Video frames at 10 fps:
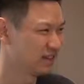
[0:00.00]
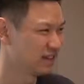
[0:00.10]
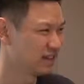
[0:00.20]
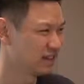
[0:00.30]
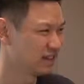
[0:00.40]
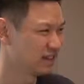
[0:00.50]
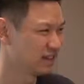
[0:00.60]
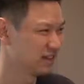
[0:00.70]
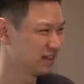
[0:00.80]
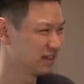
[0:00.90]

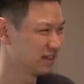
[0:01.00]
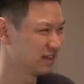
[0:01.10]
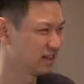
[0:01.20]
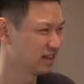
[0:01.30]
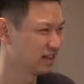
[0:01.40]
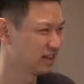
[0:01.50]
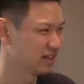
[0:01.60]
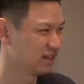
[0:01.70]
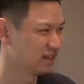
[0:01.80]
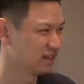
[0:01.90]

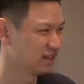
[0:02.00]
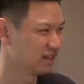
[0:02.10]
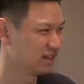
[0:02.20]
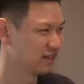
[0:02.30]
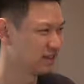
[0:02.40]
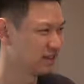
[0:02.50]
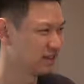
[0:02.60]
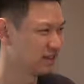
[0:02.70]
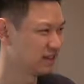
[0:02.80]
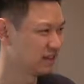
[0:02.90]

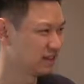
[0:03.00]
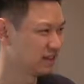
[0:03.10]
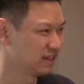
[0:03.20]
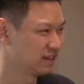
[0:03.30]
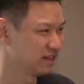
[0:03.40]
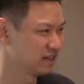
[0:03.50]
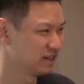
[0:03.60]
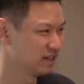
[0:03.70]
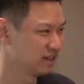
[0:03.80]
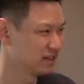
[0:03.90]

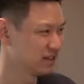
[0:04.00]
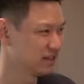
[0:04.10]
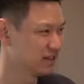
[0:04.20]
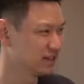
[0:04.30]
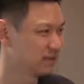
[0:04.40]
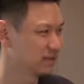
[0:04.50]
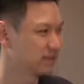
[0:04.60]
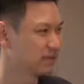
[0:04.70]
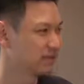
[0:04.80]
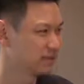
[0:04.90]

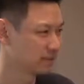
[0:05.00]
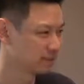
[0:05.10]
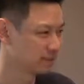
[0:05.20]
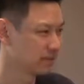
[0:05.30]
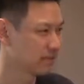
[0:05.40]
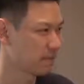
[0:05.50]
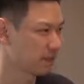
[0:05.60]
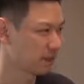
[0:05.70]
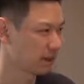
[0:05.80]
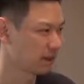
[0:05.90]

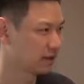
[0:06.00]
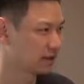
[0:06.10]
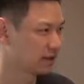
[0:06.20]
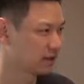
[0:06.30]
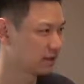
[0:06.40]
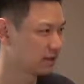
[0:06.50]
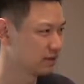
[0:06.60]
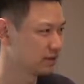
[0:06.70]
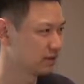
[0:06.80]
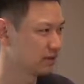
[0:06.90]

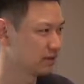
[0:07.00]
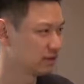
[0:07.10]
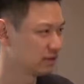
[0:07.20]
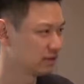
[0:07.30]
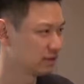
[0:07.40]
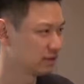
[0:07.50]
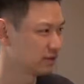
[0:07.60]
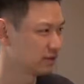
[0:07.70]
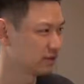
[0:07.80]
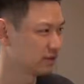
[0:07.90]
[no speech]